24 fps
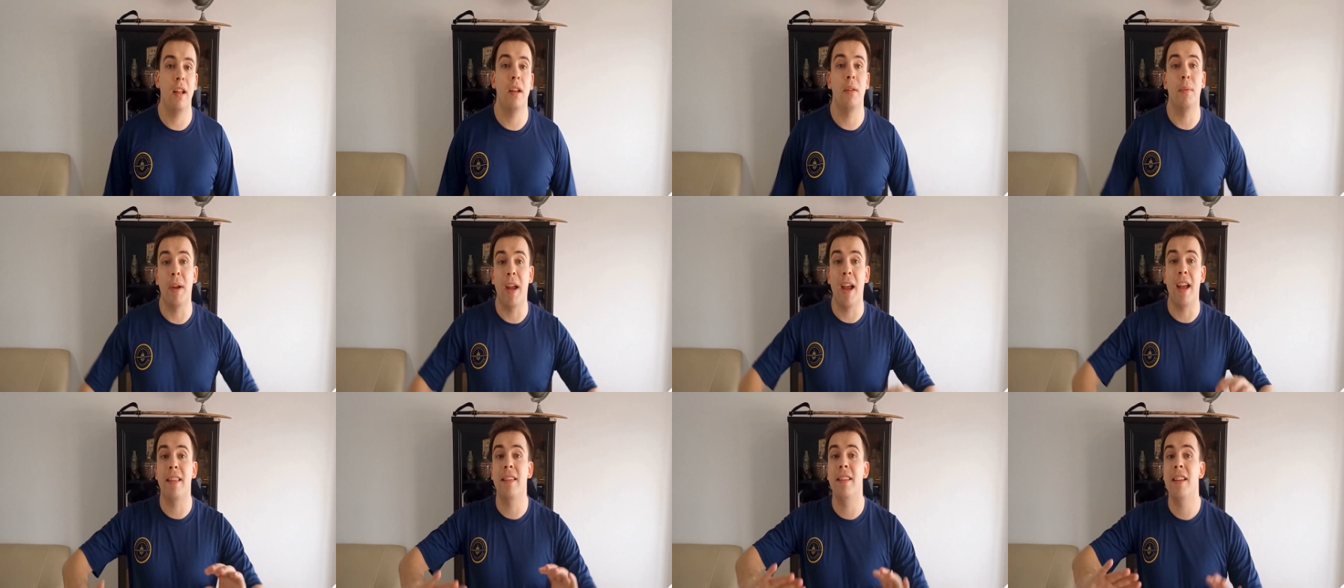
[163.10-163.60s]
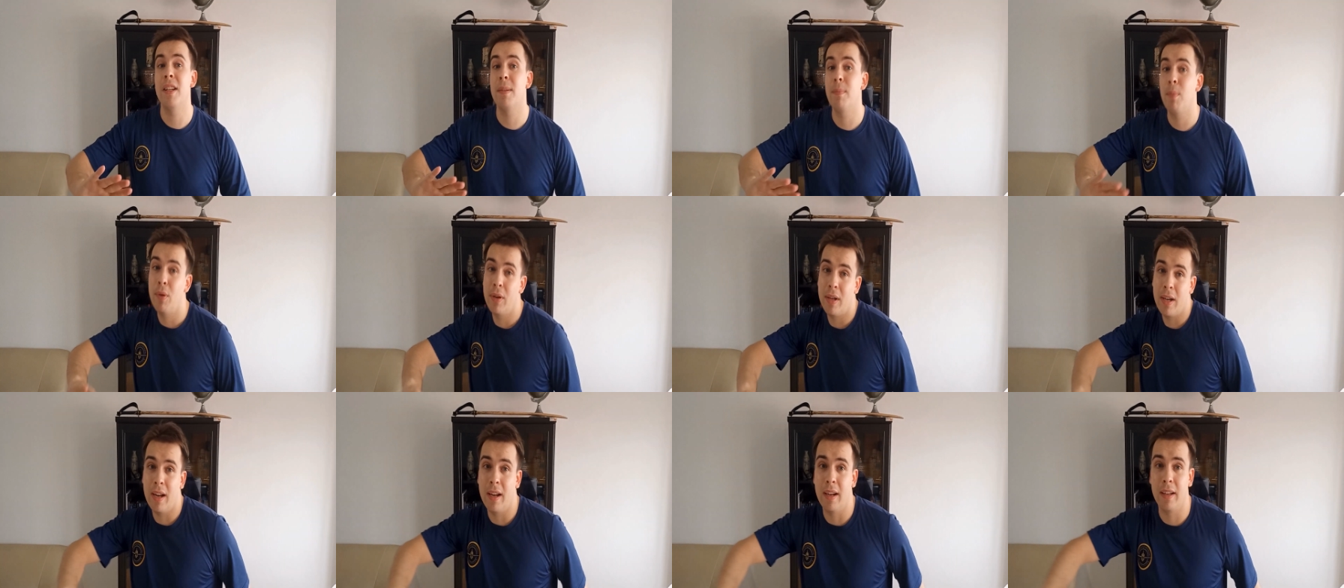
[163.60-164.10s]
Anyway, at this
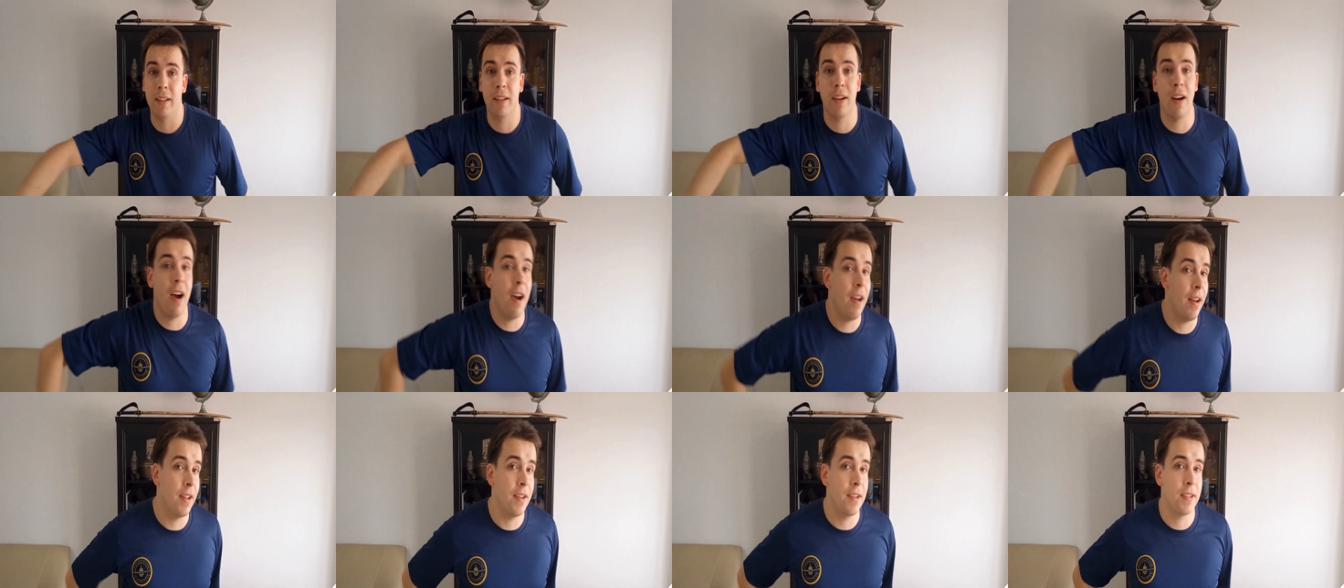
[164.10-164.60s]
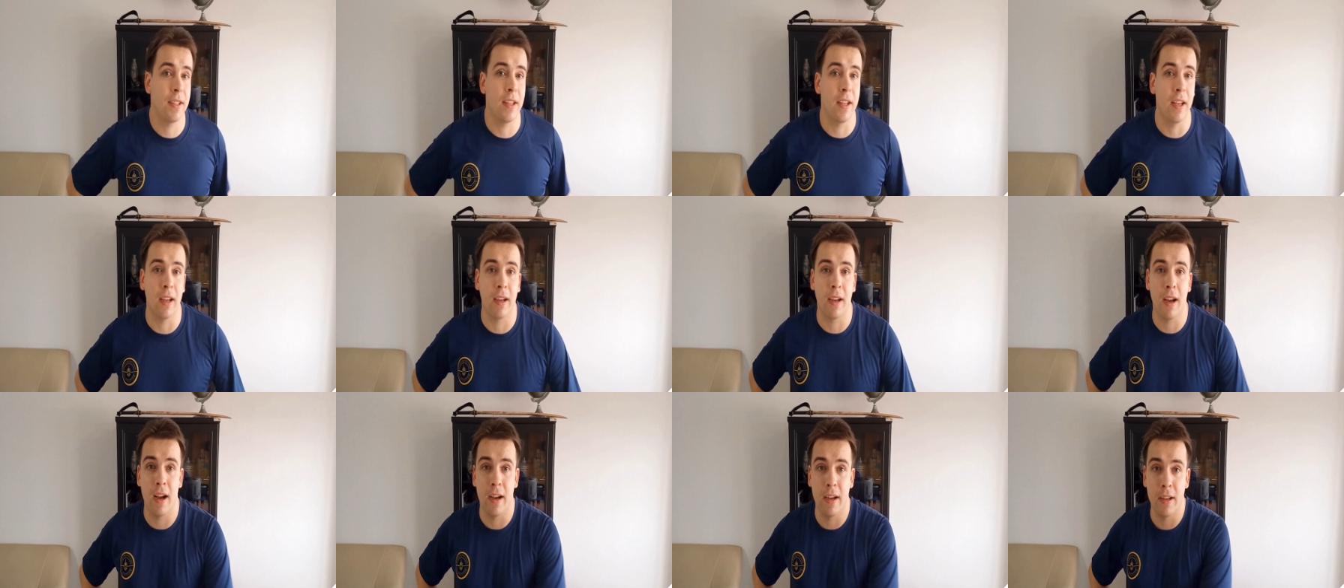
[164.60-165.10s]
point I had caught his
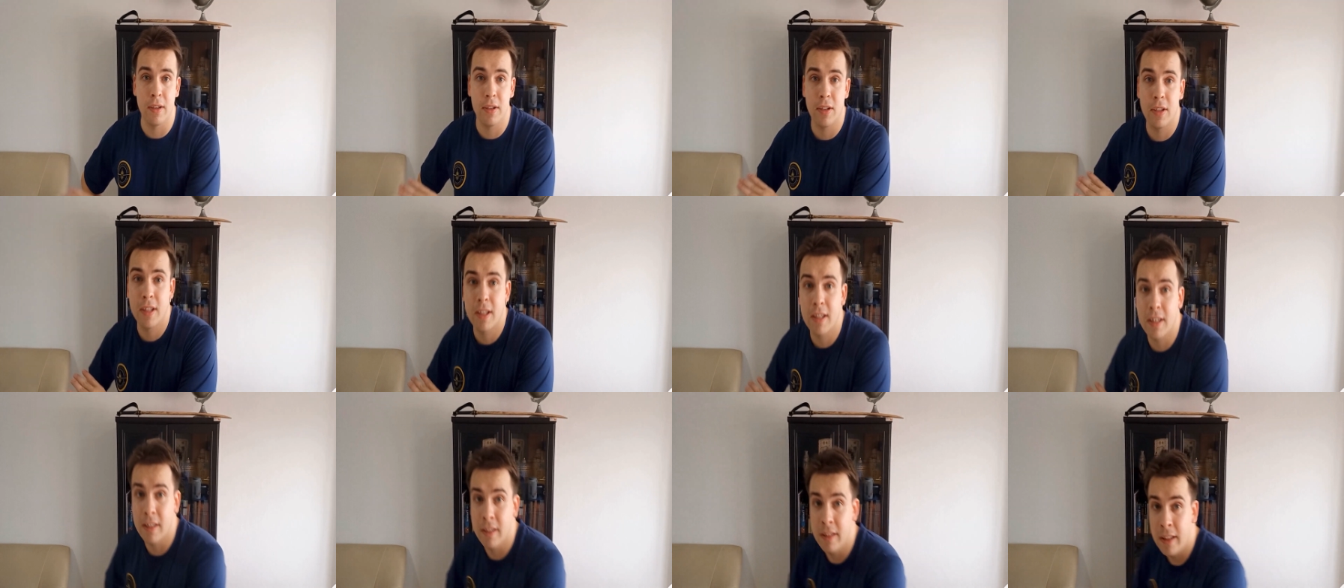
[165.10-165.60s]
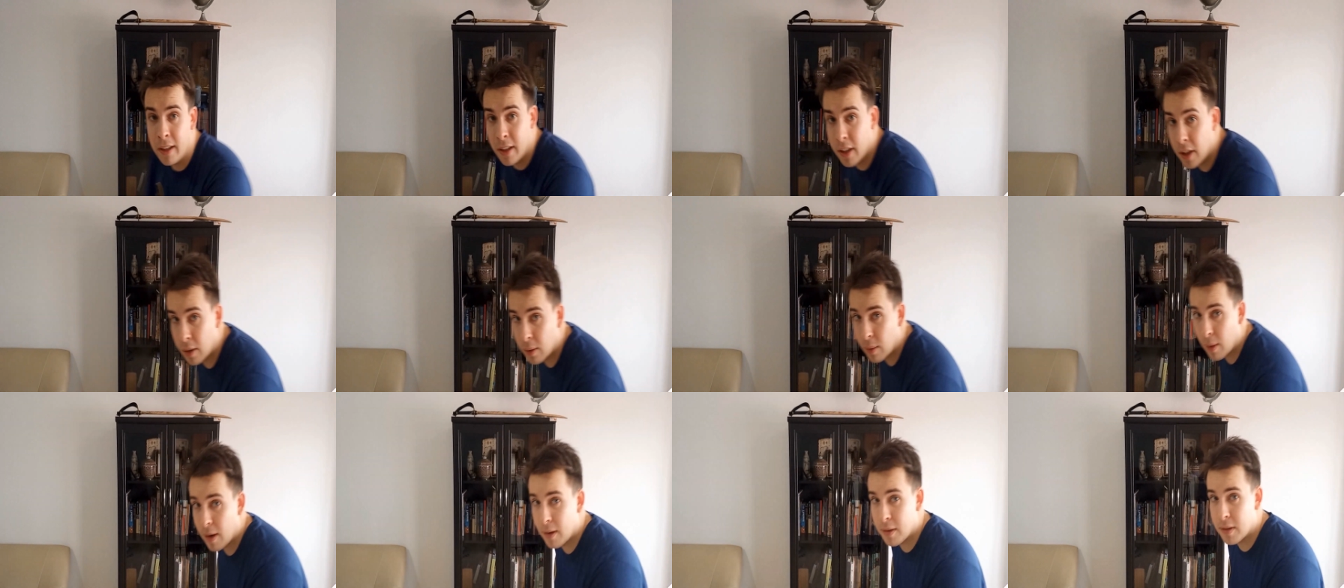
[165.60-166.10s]
kick, I had slid
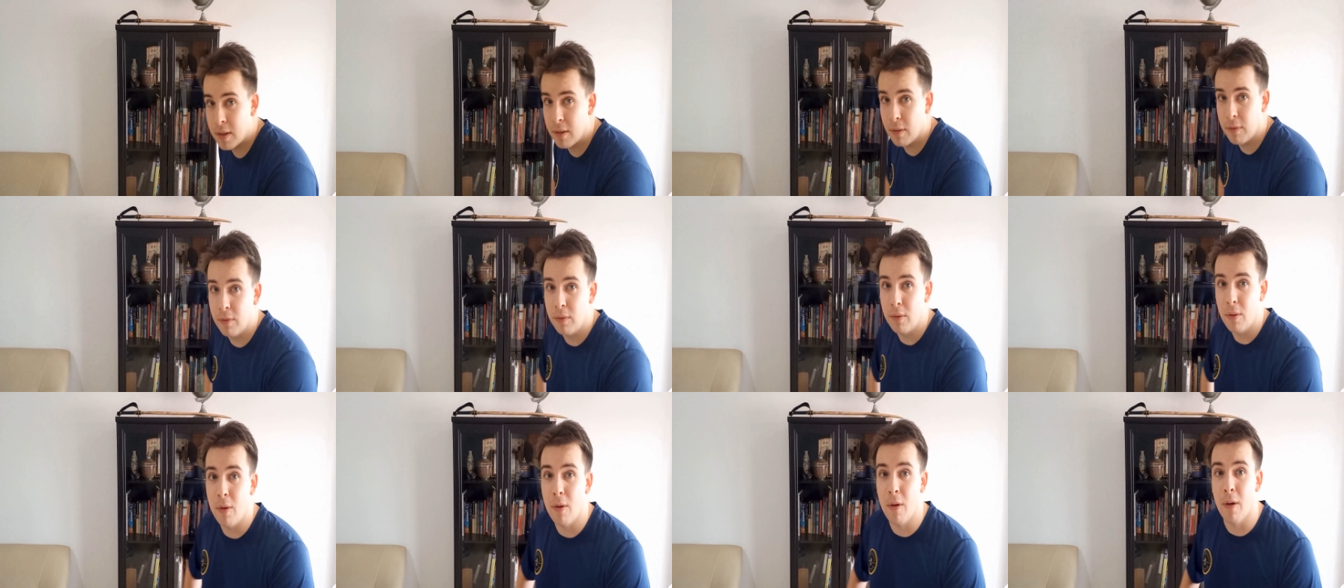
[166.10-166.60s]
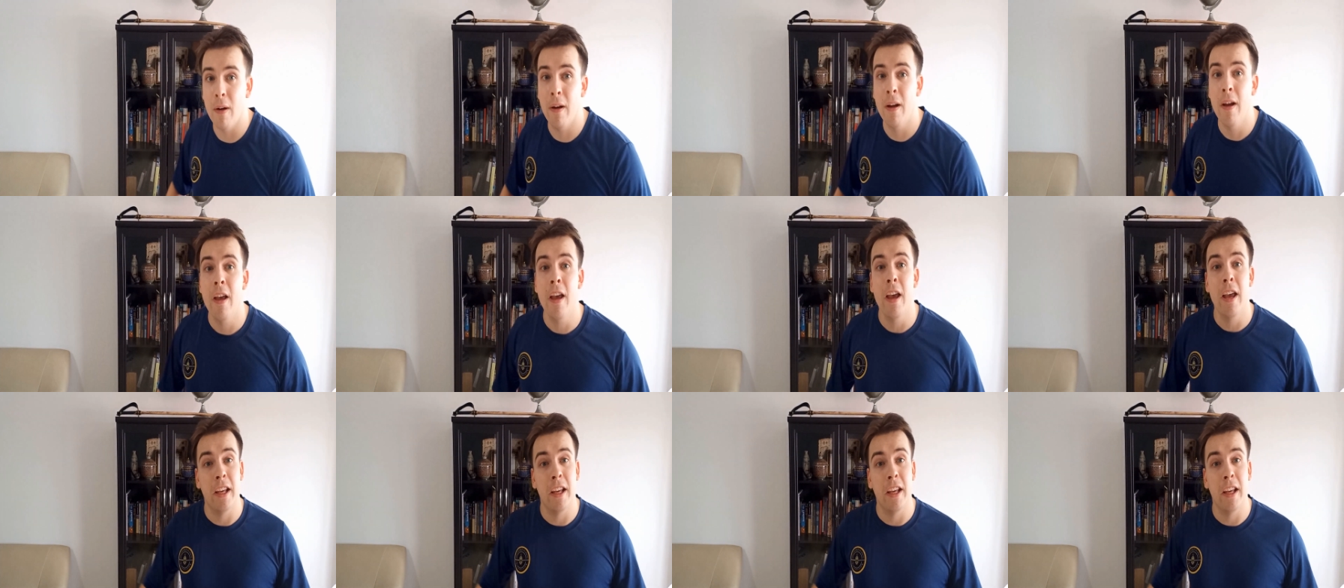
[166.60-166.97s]
across the floor,